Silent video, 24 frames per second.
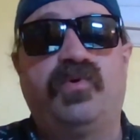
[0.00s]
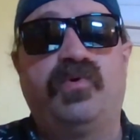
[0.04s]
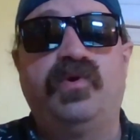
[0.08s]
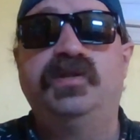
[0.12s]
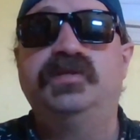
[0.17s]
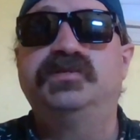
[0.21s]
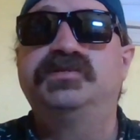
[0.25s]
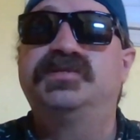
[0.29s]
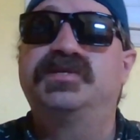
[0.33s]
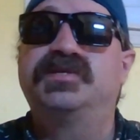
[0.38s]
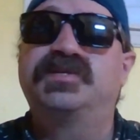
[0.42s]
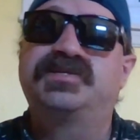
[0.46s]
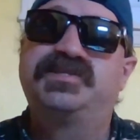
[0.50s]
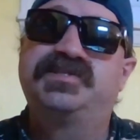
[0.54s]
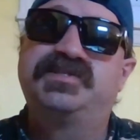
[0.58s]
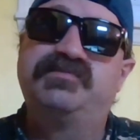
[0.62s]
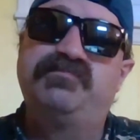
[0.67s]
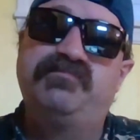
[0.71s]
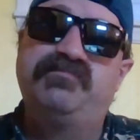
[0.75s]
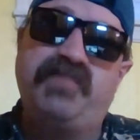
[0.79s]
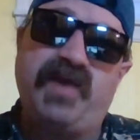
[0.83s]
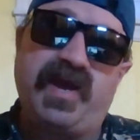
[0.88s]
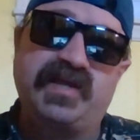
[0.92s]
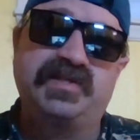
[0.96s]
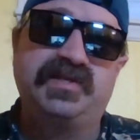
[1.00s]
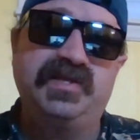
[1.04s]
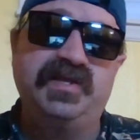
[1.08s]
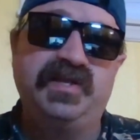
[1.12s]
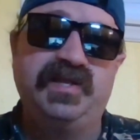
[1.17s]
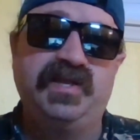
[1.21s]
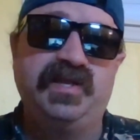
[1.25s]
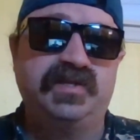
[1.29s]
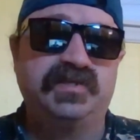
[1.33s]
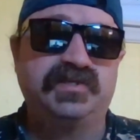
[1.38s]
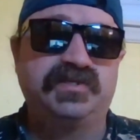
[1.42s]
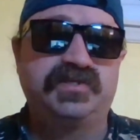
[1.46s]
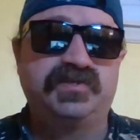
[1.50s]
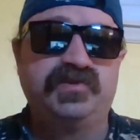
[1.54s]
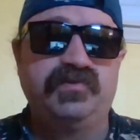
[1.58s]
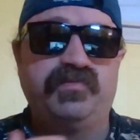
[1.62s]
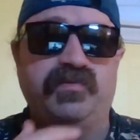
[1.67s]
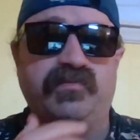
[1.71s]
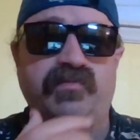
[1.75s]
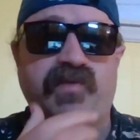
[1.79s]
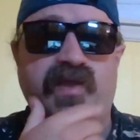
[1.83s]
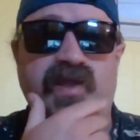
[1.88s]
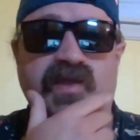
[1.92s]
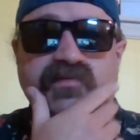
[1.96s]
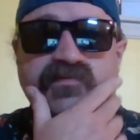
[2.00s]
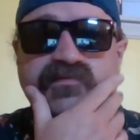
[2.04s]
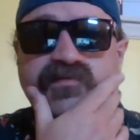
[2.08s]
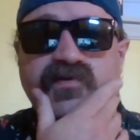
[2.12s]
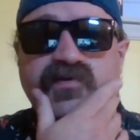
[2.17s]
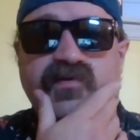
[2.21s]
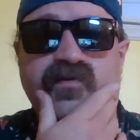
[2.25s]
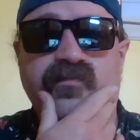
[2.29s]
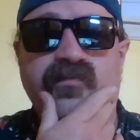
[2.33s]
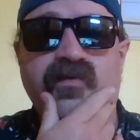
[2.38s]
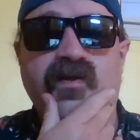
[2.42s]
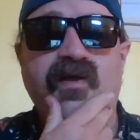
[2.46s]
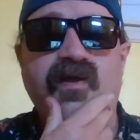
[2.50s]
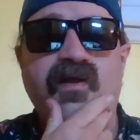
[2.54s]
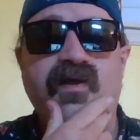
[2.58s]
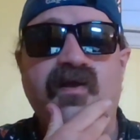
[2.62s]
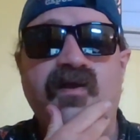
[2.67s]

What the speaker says: point is expected in a Superman film.